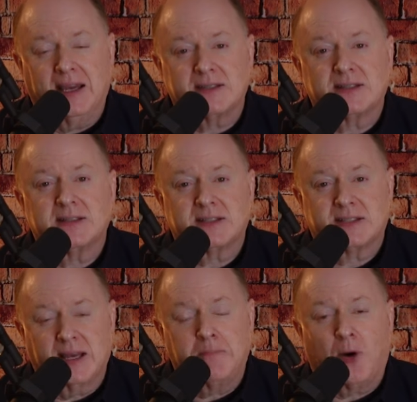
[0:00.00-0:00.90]
as
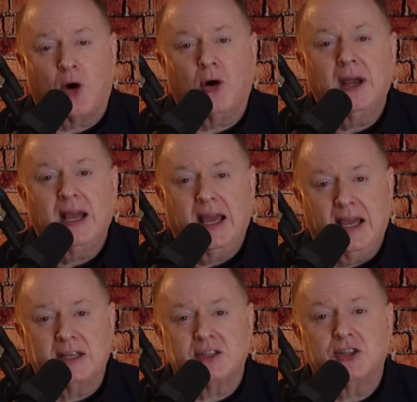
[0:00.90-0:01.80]
simple
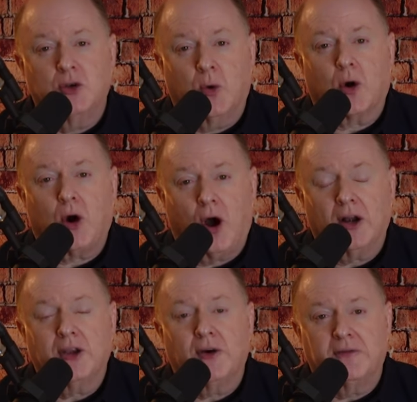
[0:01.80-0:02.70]
as your
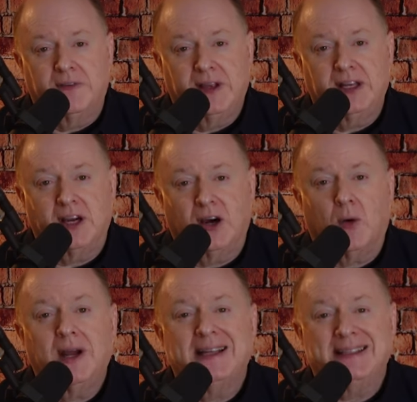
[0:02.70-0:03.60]
audio
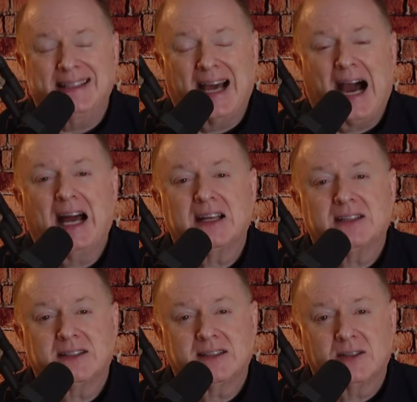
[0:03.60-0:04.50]
video
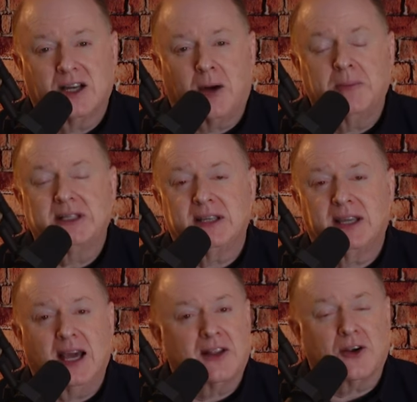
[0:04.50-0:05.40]
not coming
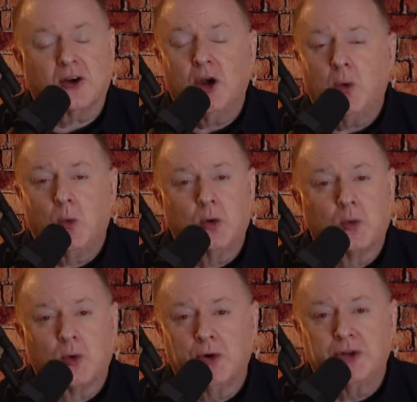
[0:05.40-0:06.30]
together
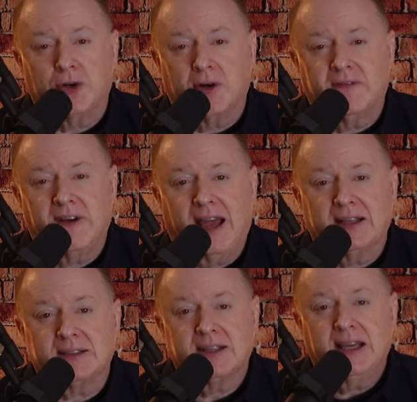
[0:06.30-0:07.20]
will ruin your
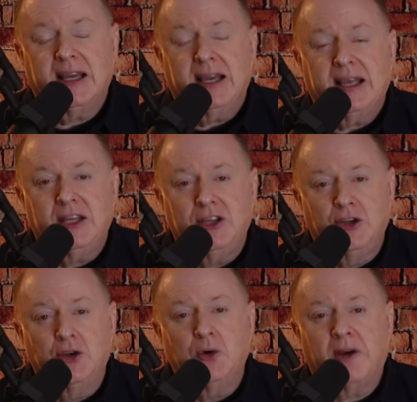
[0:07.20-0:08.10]
event.
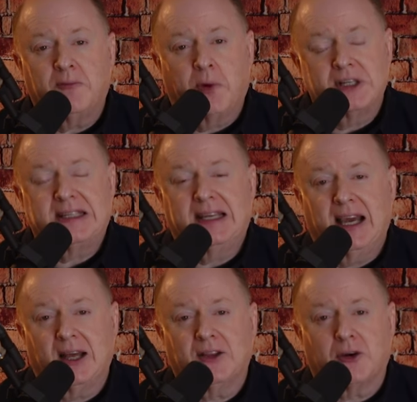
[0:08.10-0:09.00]
You have put
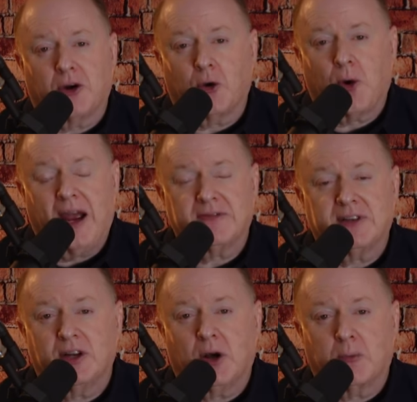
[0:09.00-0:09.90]
together and
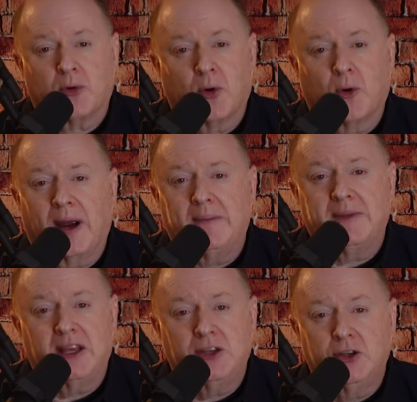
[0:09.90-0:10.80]
crafted a
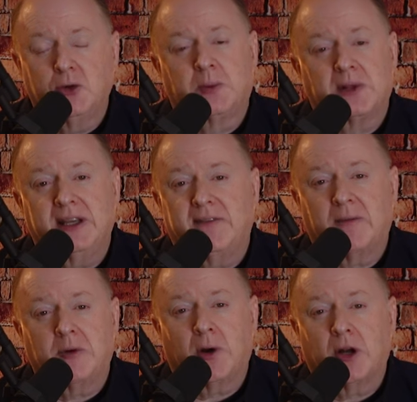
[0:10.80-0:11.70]
program that you believe
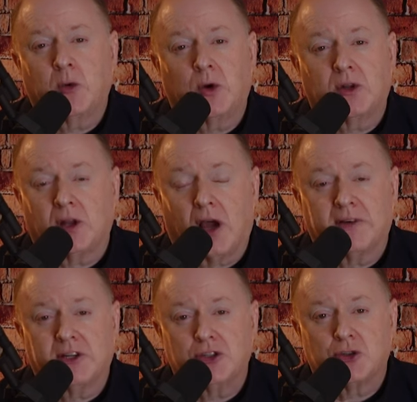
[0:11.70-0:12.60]
everybody will
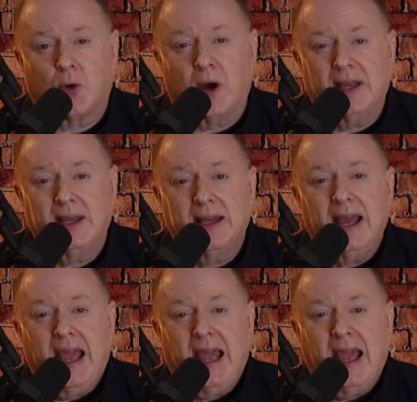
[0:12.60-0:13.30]
love and enjoy.